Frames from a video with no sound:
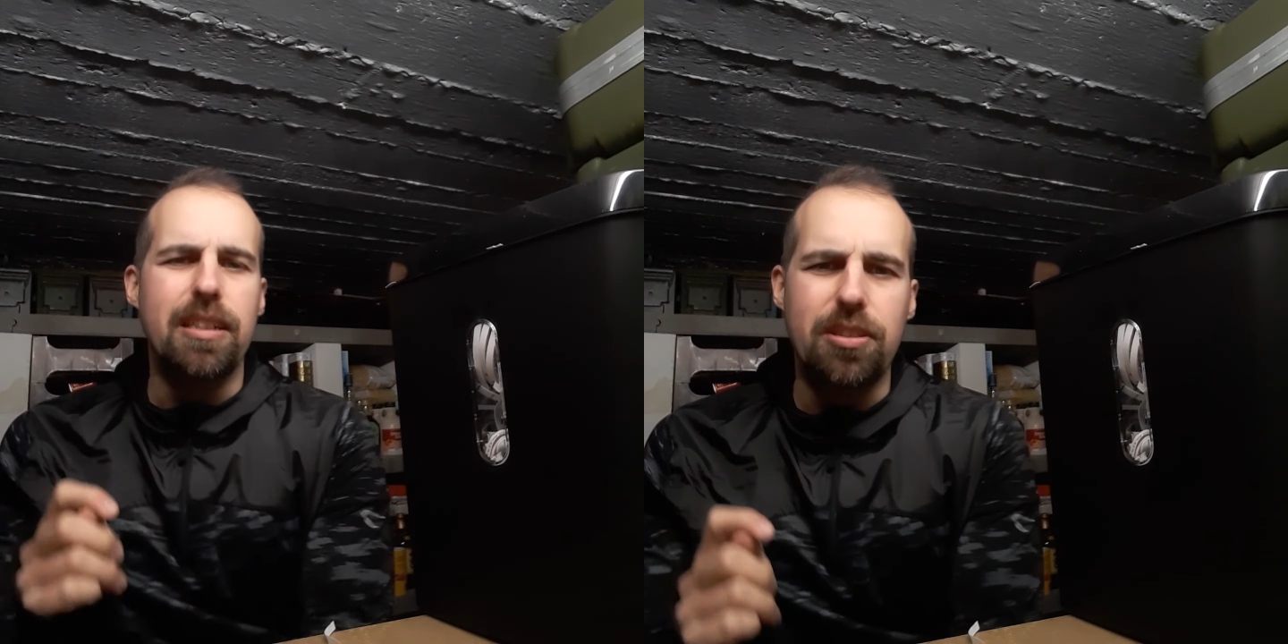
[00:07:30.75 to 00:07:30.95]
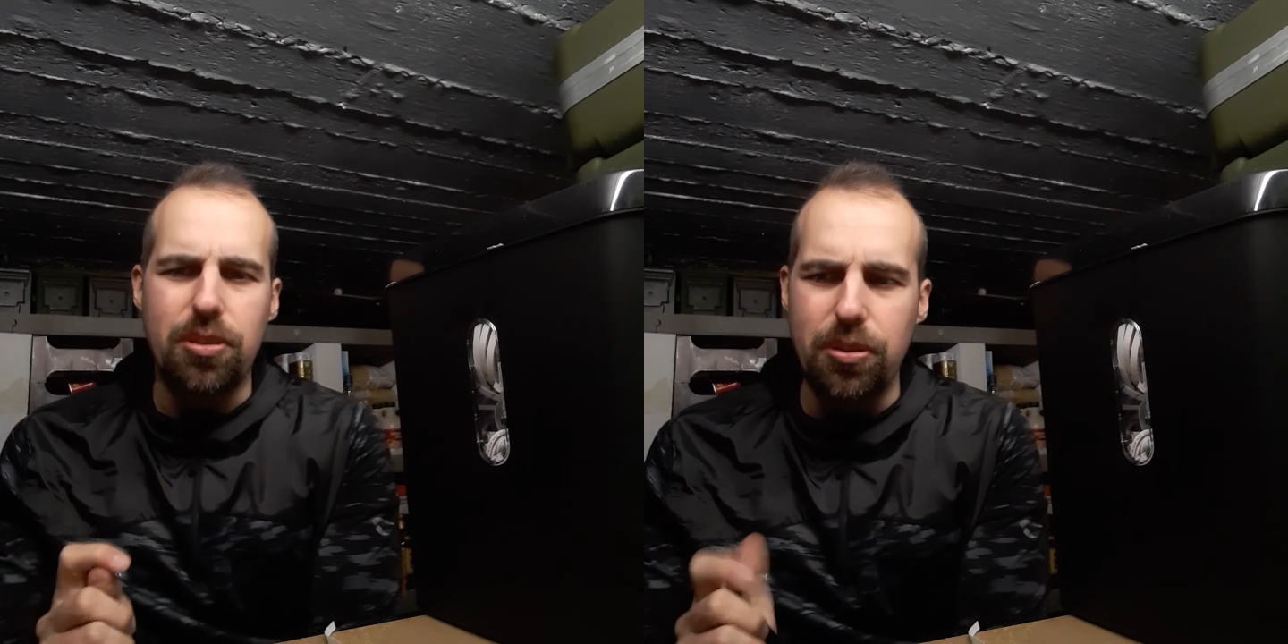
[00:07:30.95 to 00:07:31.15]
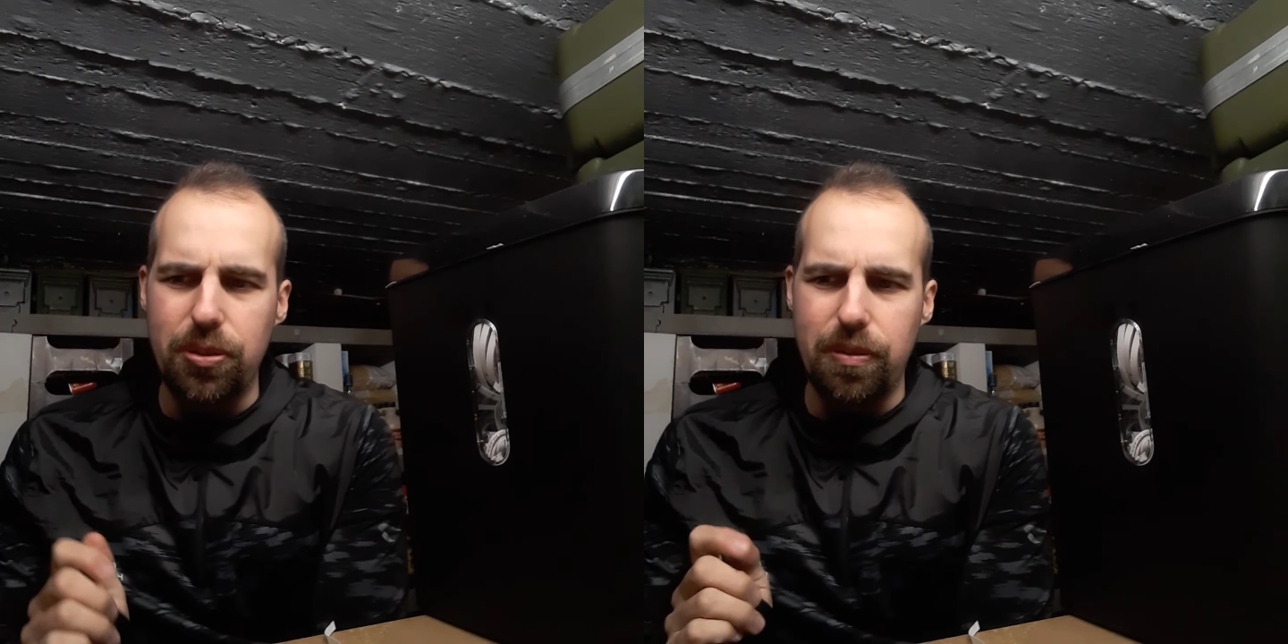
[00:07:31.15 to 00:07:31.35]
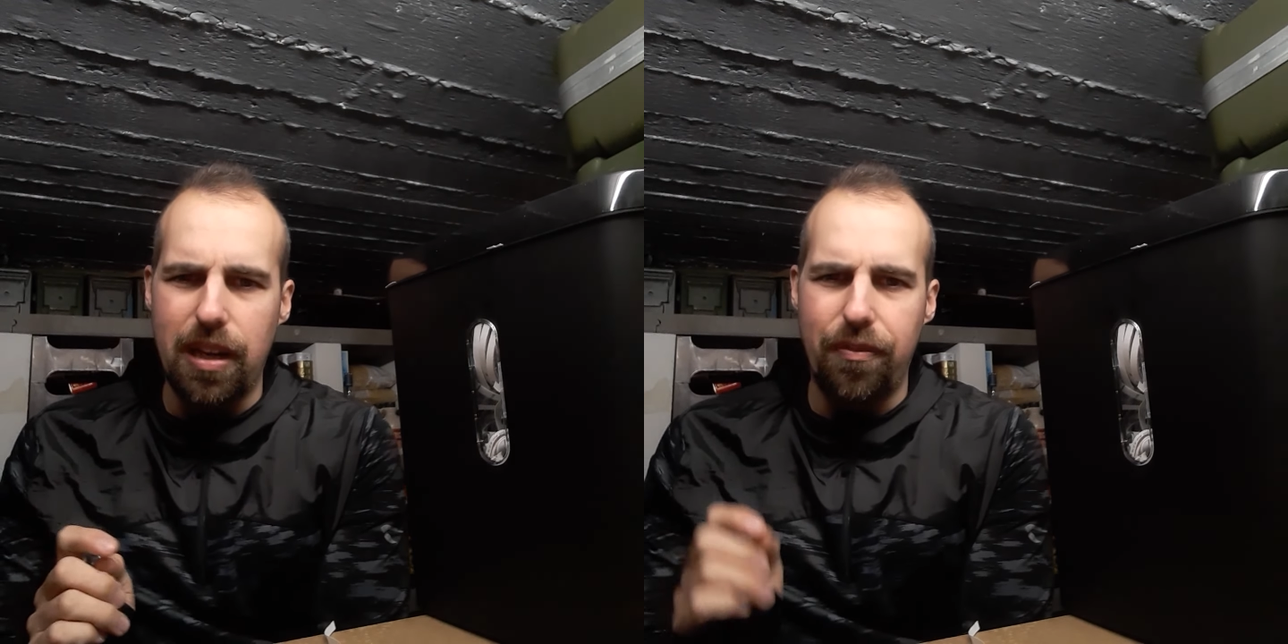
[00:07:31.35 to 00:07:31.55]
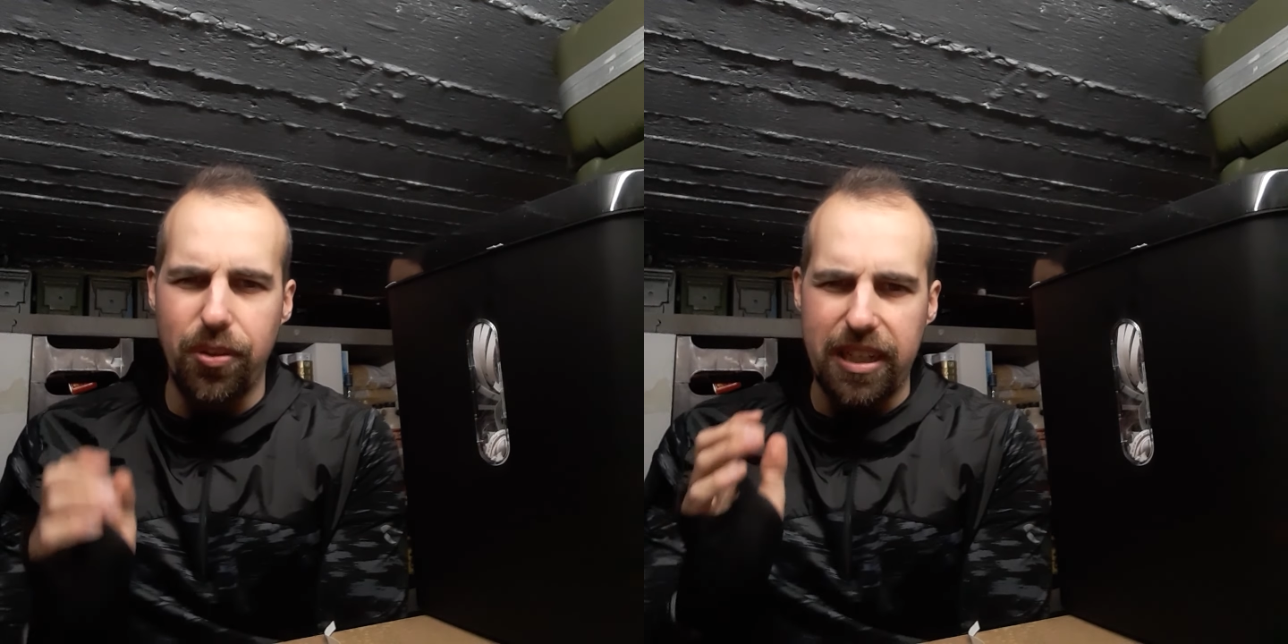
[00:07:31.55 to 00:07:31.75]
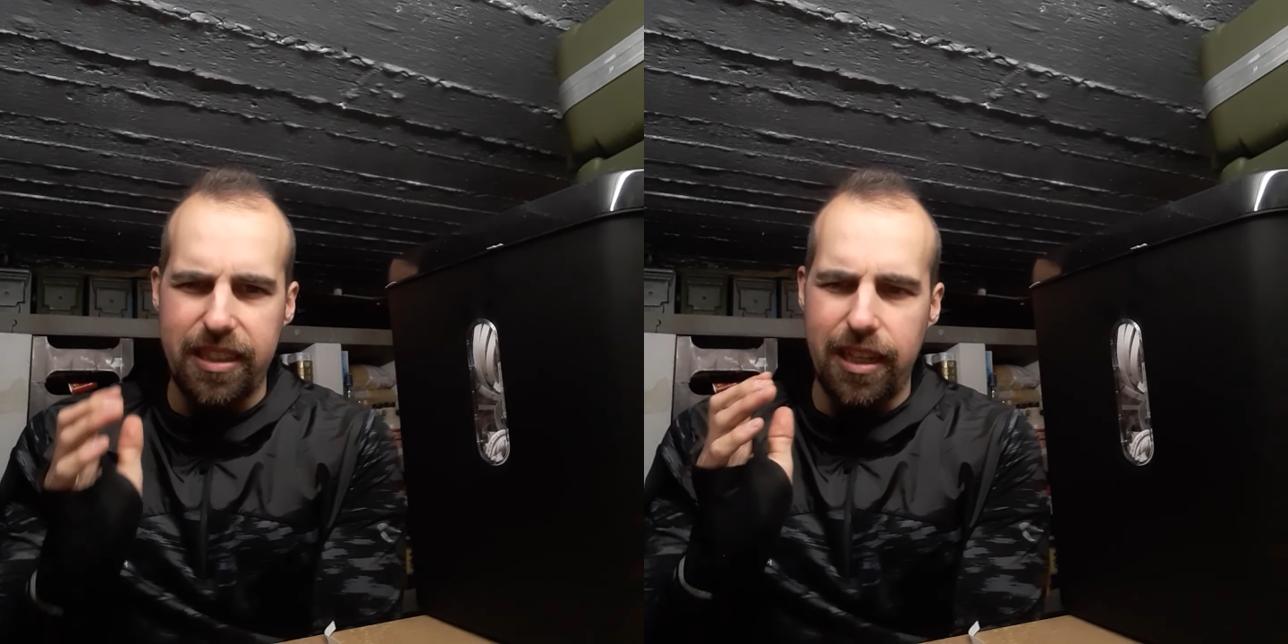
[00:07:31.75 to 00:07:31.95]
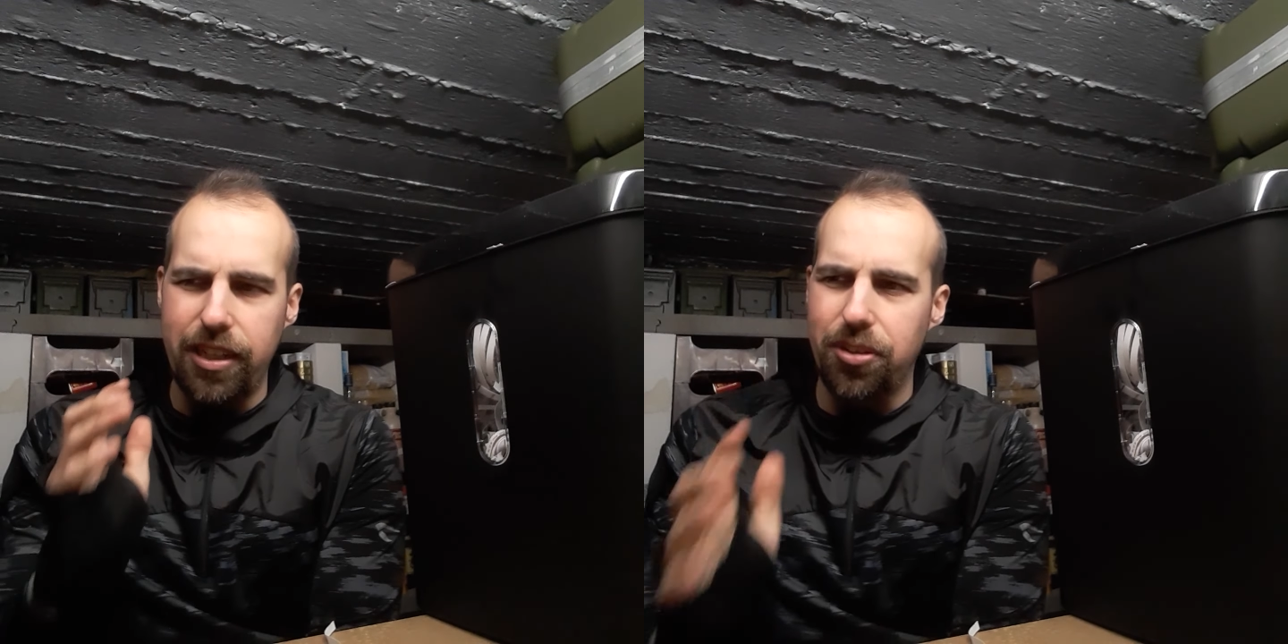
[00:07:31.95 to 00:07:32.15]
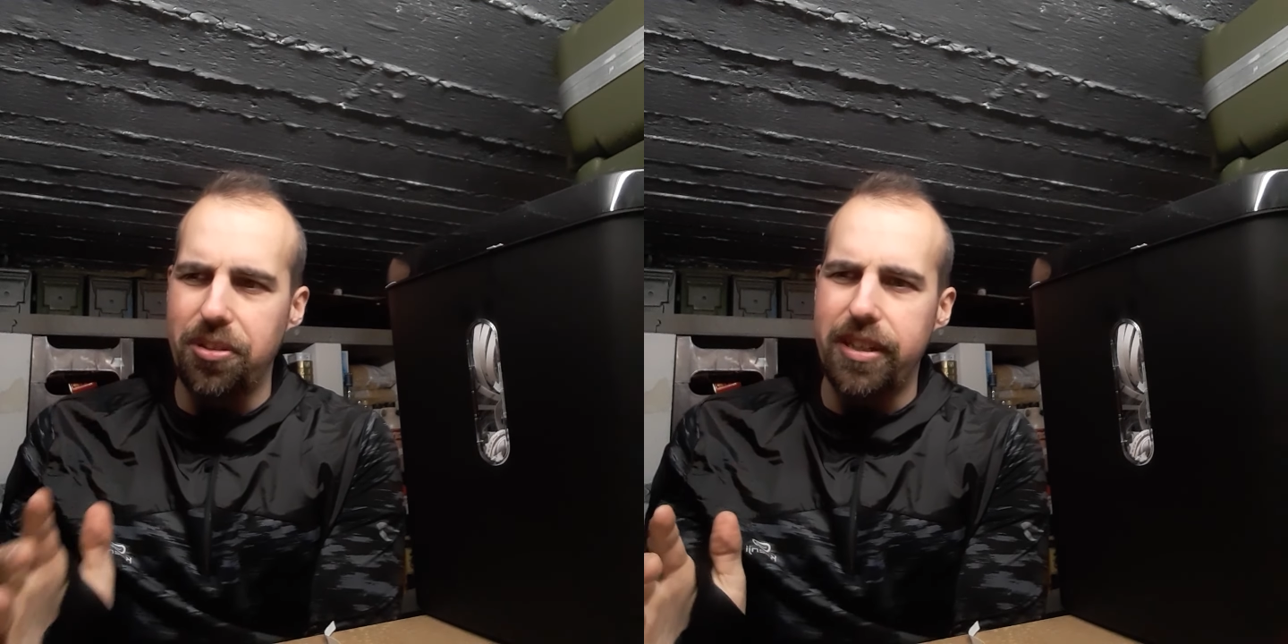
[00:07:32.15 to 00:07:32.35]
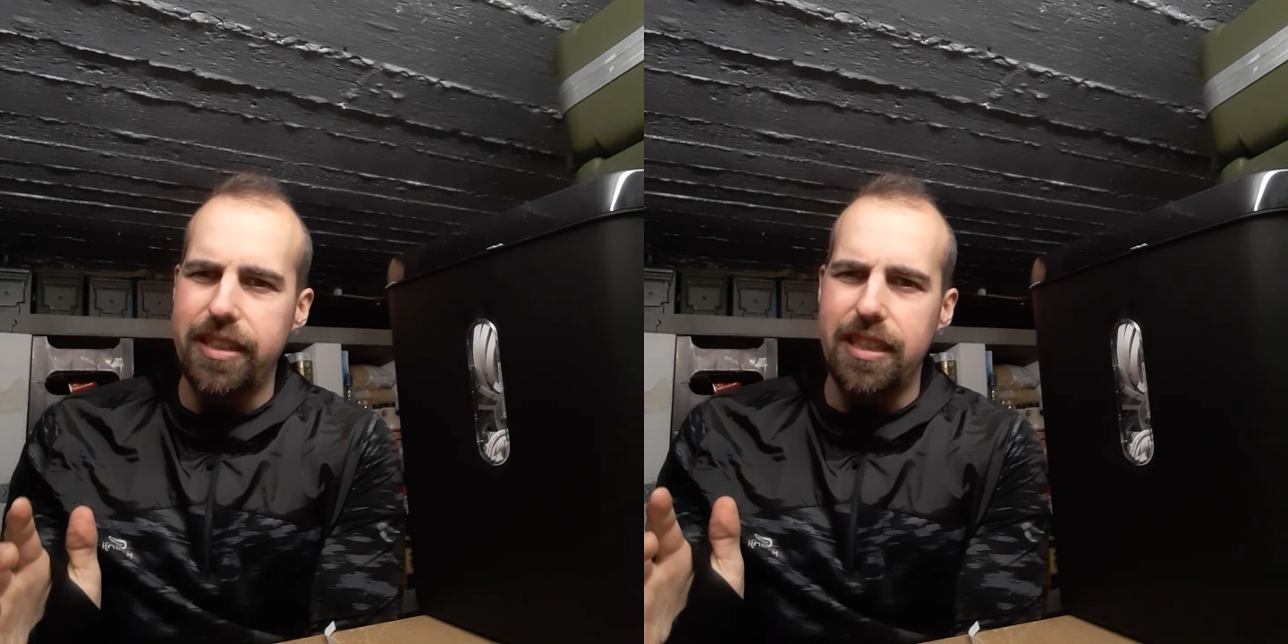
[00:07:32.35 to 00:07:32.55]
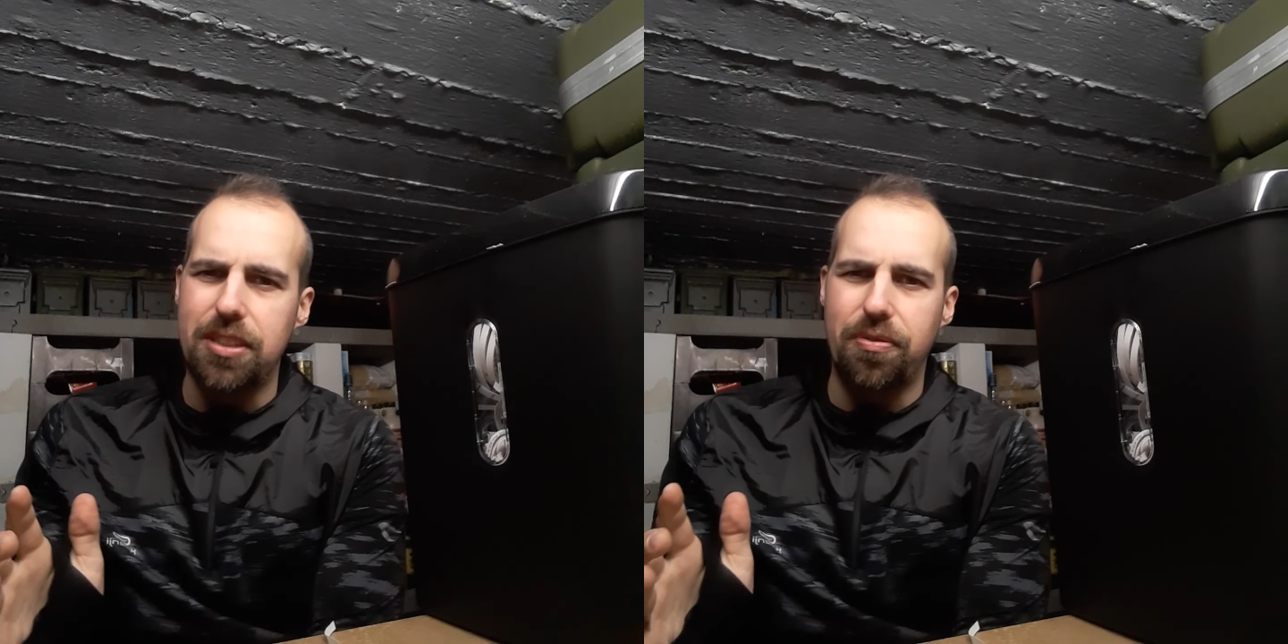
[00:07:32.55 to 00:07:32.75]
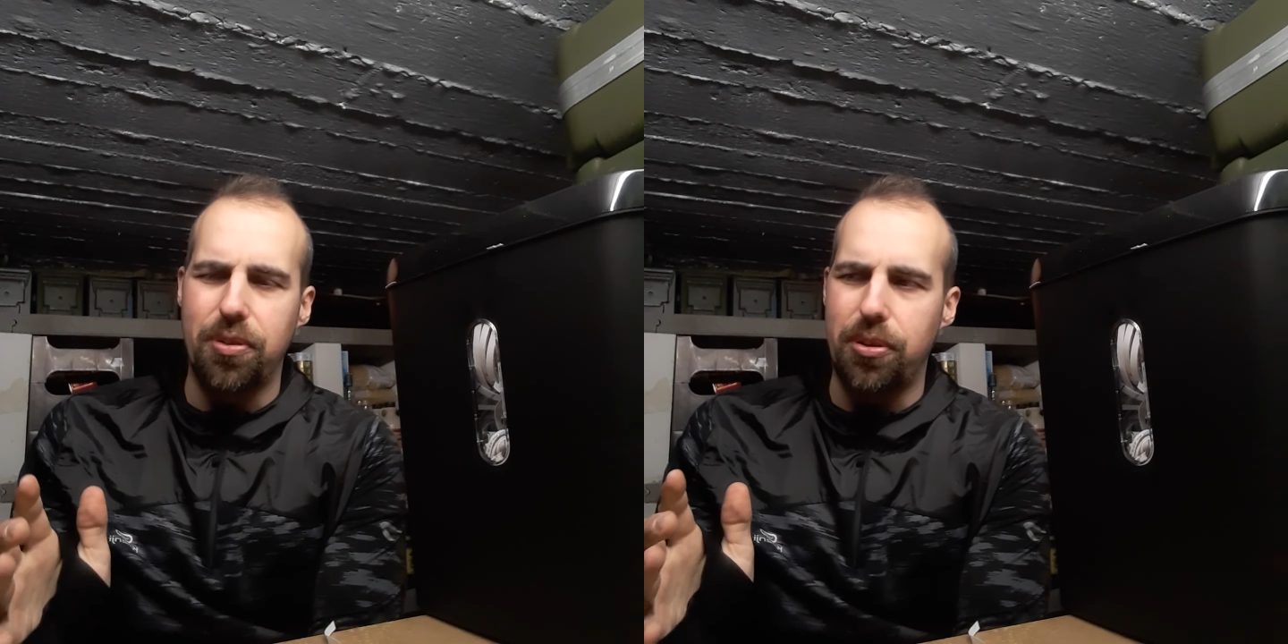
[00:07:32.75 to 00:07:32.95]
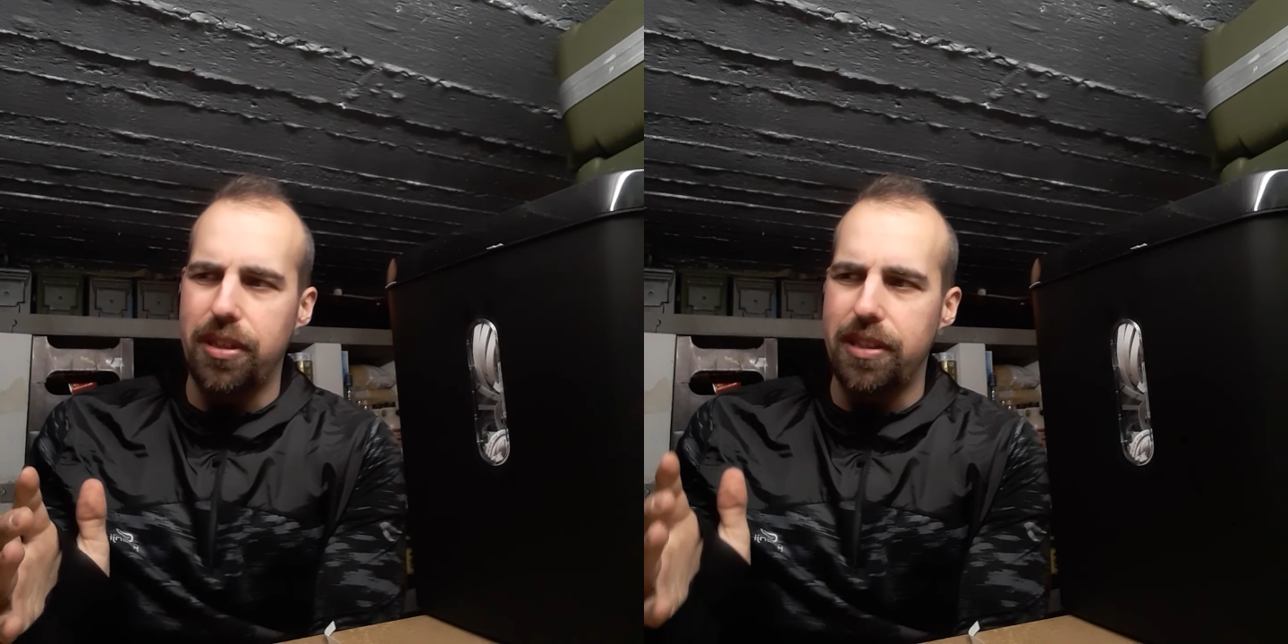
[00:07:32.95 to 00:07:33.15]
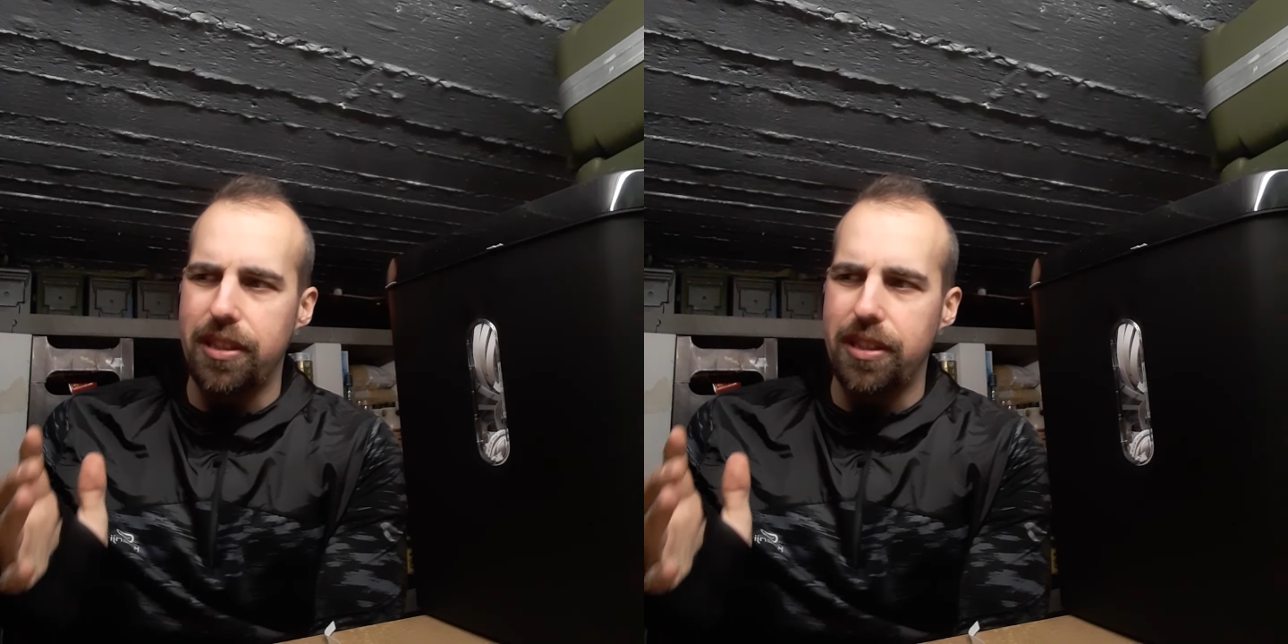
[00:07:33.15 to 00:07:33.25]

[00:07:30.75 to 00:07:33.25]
So if you get any other ideas for